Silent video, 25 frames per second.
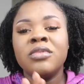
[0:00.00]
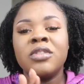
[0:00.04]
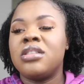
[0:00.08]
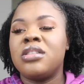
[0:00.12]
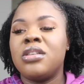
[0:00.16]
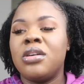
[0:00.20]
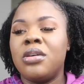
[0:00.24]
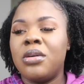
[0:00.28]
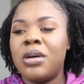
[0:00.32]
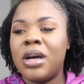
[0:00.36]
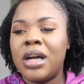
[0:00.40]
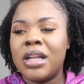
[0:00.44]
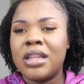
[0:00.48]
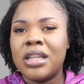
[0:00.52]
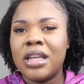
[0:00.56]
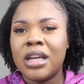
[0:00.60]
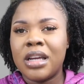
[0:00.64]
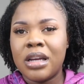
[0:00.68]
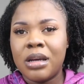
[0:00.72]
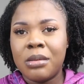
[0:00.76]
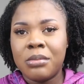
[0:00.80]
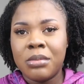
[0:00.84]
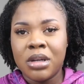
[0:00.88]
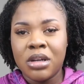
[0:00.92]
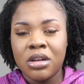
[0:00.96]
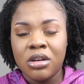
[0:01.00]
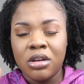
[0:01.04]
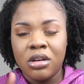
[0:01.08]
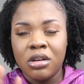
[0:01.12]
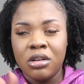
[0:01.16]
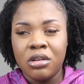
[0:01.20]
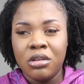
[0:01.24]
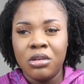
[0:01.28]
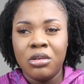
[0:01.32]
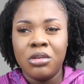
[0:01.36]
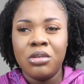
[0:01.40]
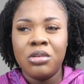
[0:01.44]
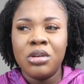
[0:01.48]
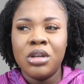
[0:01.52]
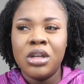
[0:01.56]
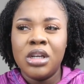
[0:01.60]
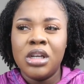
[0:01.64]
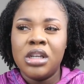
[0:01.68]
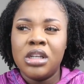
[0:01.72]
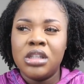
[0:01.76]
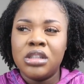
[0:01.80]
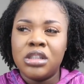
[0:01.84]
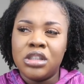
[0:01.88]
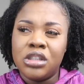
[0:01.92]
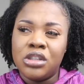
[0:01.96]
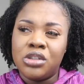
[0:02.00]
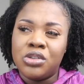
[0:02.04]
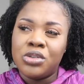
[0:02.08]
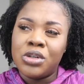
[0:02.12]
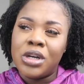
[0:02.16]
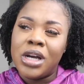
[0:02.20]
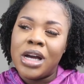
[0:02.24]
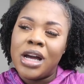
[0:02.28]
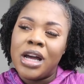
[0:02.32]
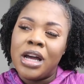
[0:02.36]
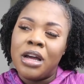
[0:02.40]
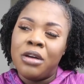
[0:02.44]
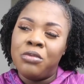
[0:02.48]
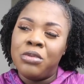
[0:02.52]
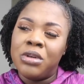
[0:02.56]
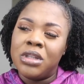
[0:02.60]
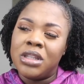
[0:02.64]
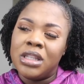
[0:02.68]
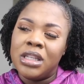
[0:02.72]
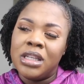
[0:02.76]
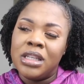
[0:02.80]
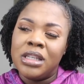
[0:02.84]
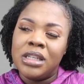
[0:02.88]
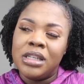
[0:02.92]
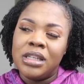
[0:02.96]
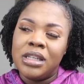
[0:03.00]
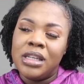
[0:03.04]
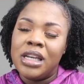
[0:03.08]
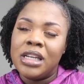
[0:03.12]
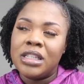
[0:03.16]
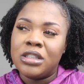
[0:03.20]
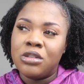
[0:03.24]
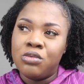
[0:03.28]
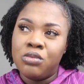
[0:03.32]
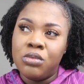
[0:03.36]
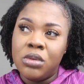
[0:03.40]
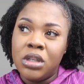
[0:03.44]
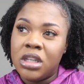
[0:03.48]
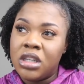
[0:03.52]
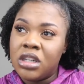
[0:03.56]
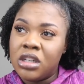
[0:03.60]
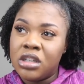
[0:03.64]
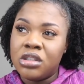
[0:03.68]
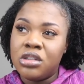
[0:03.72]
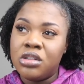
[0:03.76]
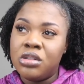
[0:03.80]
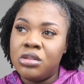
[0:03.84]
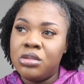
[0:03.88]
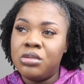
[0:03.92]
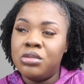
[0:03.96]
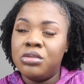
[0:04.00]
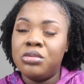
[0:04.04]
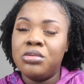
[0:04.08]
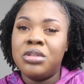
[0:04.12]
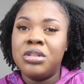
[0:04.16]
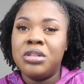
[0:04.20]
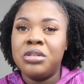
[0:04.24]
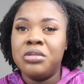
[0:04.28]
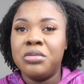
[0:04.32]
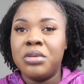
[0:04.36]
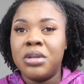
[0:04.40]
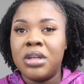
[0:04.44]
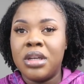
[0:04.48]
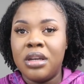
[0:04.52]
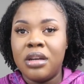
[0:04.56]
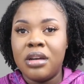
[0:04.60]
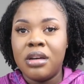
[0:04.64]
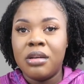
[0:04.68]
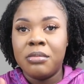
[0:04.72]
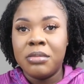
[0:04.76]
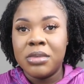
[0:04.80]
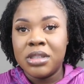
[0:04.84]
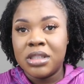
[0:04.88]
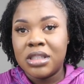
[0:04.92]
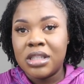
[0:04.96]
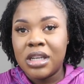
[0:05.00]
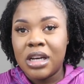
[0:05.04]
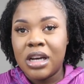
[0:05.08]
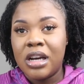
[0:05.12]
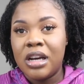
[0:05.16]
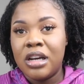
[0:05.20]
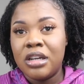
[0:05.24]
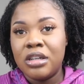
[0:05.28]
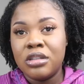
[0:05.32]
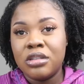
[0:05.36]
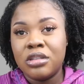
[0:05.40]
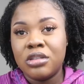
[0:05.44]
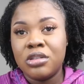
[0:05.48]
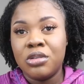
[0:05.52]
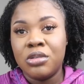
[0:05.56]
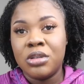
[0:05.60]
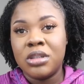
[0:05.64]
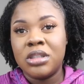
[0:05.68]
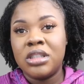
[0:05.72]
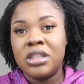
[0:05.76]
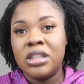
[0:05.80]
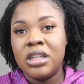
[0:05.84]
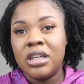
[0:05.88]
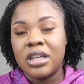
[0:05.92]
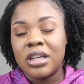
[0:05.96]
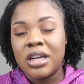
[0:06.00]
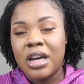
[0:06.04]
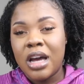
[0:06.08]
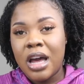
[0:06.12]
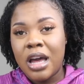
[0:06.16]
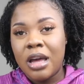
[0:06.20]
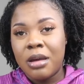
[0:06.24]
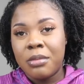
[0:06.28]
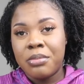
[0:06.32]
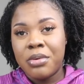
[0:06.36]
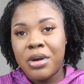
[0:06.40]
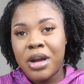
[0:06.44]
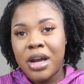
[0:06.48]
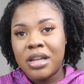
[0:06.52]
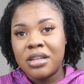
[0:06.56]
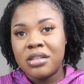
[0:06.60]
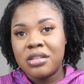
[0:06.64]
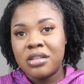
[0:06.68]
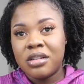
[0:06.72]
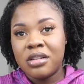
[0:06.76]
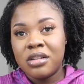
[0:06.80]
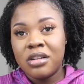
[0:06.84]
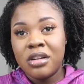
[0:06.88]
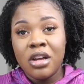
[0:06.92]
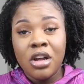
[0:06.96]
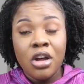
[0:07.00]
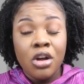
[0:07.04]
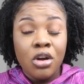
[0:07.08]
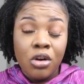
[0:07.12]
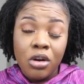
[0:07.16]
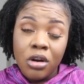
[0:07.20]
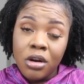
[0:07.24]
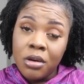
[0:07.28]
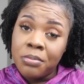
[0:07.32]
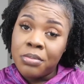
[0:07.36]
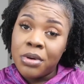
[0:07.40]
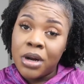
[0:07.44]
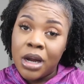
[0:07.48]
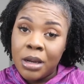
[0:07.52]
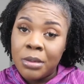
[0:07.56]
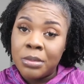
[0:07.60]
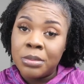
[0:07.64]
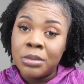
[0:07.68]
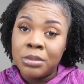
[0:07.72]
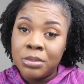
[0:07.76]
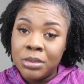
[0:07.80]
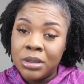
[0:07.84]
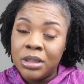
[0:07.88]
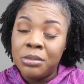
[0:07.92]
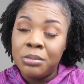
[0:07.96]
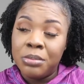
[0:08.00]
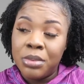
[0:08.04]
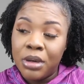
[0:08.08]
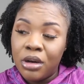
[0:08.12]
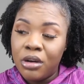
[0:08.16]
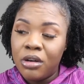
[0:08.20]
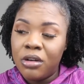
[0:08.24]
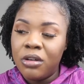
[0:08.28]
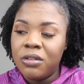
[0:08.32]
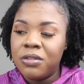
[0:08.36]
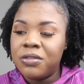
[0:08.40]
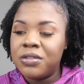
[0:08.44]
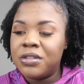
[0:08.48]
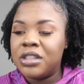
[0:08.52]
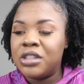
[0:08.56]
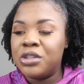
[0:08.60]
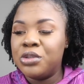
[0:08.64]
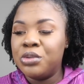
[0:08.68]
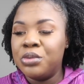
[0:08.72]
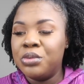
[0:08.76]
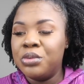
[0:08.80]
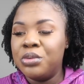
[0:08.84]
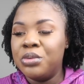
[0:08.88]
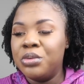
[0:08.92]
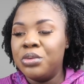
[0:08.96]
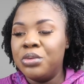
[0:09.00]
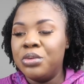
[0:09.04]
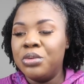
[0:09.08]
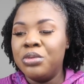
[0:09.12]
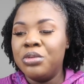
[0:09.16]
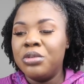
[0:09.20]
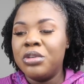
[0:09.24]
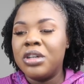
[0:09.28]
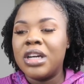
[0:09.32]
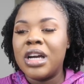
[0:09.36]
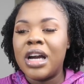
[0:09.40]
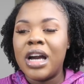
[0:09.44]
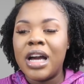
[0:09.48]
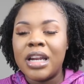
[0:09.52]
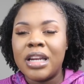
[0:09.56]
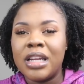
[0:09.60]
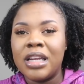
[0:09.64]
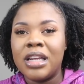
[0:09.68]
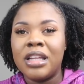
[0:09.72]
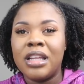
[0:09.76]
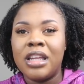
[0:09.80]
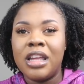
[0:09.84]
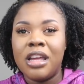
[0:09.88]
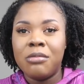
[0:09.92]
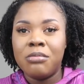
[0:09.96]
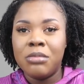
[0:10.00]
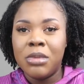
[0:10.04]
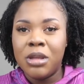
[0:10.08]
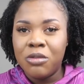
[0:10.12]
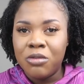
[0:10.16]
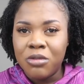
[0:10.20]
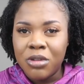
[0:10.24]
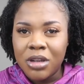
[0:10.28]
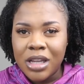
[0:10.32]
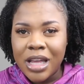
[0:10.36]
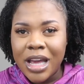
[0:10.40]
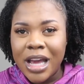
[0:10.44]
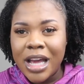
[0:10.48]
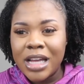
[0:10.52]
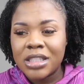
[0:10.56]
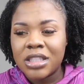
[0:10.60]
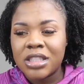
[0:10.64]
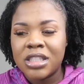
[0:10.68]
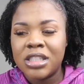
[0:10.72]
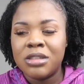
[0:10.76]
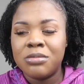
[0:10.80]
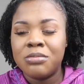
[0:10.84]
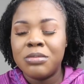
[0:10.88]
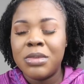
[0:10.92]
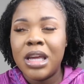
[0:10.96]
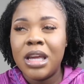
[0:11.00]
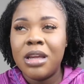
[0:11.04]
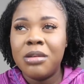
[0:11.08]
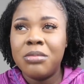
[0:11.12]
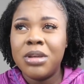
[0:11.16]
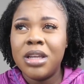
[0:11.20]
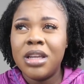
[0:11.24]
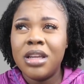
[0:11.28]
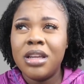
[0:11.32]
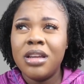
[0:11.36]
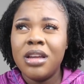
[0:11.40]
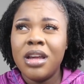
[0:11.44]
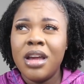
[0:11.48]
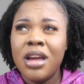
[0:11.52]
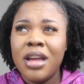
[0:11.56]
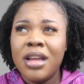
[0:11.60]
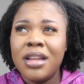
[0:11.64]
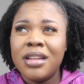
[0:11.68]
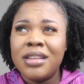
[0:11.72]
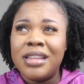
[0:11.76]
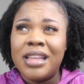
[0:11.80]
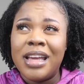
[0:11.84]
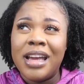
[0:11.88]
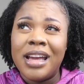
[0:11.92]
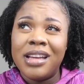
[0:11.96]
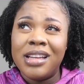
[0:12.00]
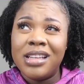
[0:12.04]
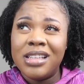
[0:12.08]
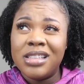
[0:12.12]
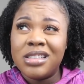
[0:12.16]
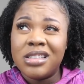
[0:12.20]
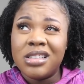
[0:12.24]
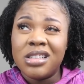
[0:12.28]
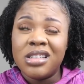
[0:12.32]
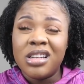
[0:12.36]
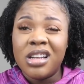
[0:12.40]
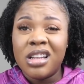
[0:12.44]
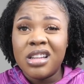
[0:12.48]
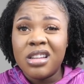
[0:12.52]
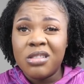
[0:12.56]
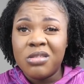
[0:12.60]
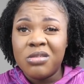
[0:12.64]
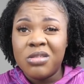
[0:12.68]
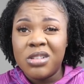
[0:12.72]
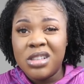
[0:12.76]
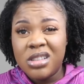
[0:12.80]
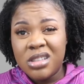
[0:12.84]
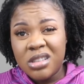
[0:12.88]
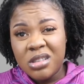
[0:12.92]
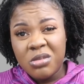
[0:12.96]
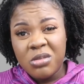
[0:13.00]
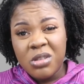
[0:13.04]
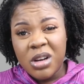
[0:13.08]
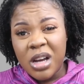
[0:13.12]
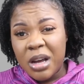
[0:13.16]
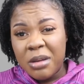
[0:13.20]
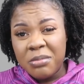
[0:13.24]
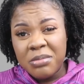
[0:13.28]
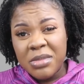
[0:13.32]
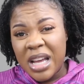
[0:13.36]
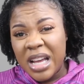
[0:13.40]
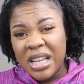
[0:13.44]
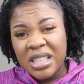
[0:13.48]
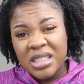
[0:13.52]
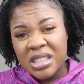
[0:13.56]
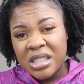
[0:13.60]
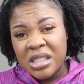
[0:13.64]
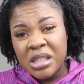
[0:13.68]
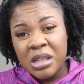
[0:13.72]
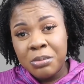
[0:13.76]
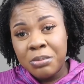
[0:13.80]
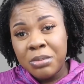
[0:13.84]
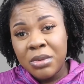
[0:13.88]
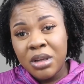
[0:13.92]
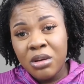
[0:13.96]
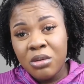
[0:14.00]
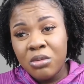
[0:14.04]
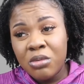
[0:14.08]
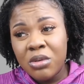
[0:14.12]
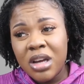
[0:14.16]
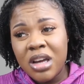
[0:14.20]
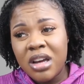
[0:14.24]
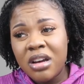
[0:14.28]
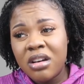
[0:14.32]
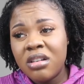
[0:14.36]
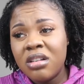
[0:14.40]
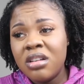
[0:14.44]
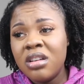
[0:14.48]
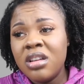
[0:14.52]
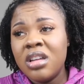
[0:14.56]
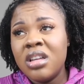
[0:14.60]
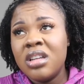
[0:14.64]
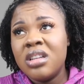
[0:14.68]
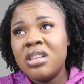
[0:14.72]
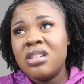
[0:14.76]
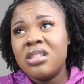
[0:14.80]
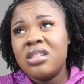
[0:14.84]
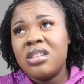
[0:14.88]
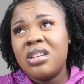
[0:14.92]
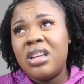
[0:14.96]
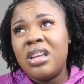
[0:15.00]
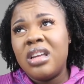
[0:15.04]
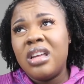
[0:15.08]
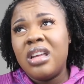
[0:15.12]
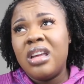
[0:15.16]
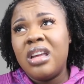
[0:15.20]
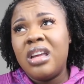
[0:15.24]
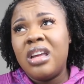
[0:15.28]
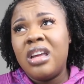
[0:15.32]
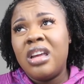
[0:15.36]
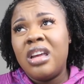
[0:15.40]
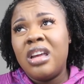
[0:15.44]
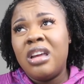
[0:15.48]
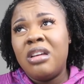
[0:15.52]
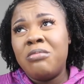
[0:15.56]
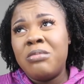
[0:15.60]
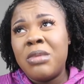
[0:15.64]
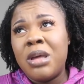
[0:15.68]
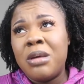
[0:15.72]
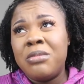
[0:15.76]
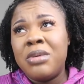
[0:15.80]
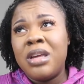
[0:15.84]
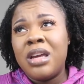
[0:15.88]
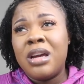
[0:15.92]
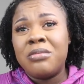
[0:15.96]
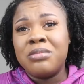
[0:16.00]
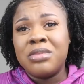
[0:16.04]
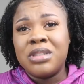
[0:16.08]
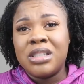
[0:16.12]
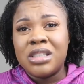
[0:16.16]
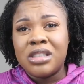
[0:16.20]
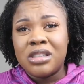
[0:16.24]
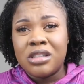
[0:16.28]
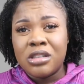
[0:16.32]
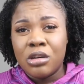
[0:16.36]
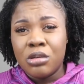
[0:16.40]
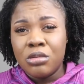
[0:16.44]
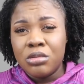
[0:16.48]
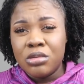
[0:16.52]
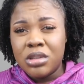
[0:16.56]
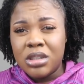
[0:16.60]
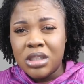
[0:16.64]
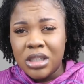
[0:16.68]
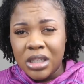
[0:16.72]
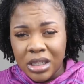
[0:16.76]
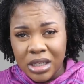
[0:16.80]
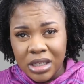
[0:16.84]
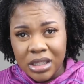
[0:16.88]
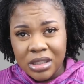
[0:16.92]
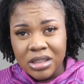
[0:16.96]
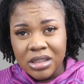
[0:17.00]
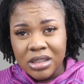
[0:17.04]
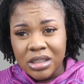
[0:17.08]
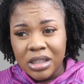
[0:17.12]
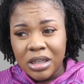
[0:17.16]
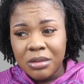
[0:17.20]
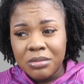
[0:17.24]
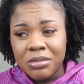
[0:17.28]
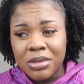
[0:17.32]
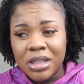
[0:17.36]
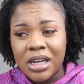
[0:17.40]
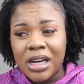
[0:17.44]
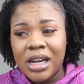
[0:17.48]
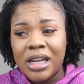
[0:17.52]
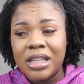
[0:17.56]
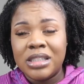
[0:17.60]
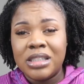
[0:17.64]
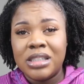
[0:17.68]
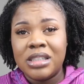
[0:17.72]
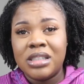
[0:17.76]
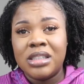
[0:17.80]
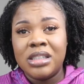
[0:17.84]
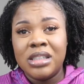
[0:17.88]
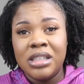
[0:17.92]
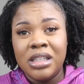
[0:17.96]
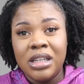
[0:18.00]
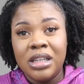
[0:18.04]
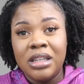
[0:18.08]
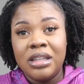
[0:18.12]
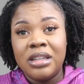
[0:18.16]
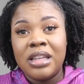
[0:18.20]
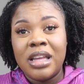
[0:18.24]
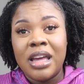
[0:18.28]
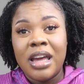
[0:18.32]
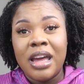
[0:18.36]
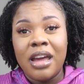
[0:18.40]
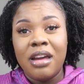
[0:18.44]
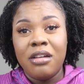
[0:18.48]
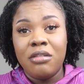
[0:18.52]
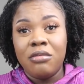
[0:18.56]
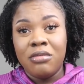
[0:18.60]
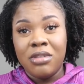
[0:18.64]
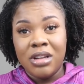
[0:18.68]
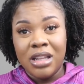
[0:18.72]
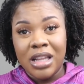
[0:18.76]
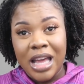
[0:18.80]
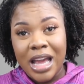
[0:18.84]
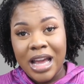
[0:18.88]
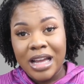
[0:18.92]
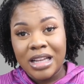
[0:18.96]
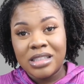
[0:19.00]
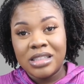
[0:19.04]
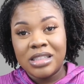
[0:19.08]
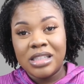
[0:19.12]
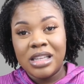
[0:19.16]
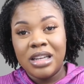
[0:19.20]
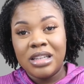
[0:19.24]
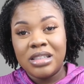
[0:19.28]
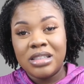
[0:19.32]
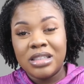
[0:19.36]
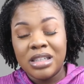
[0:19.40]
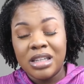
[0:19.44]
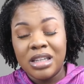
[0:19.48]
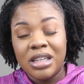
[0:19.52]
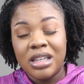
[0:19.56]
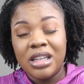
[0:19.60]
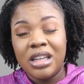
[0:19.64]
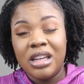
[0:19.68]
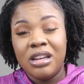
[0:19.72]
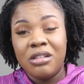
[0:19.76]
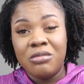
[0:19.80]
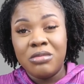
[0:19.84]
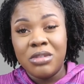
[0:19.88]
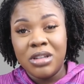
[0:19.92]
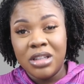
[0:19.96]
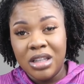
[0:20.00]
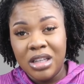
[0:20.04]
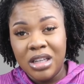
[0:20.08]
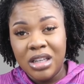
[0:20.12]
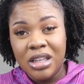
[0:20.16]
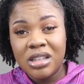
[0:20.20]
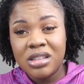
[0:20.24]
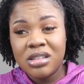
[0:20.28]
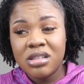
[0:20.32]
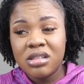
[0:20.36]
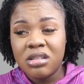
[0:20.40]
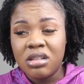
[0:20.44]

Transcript: So I think I'm gonna go to try within the next week or two to get a massage or see a chiropractor, or probably both, to kind of get me relaxed, because maybe that is another reason why I'm not sleeping well, and maybe I'm just so tensed up that I just need that relaxation and release.